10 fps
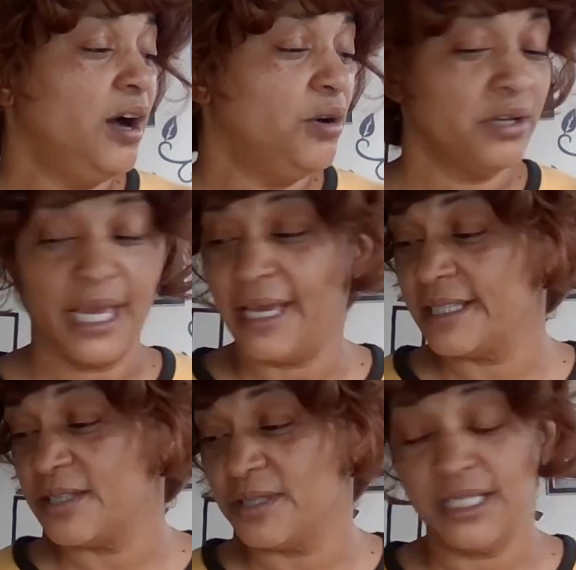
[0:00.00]
Okay,
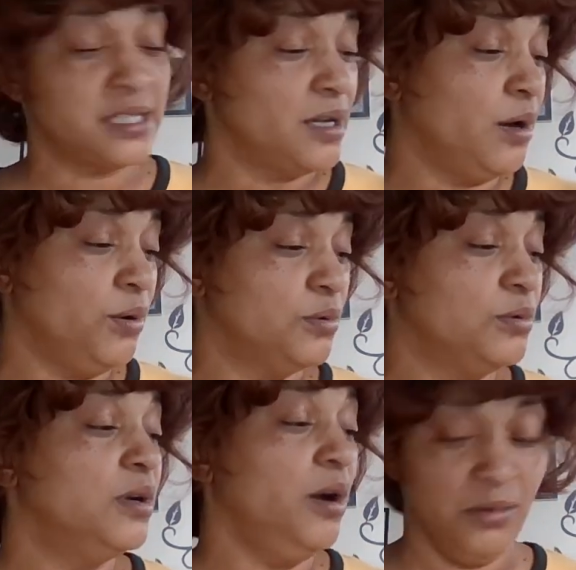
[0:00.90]
so this the hope.
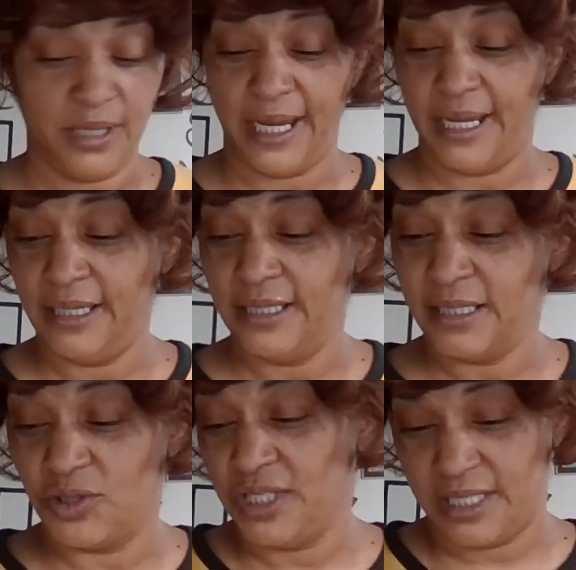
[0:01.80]
Okay,
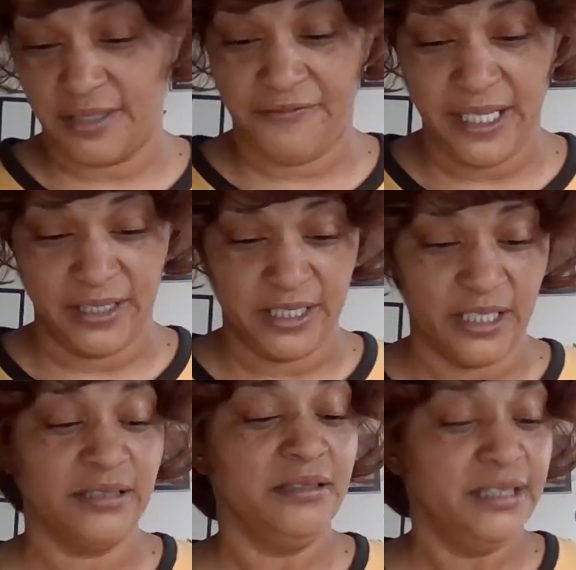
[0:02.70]
so this the failure.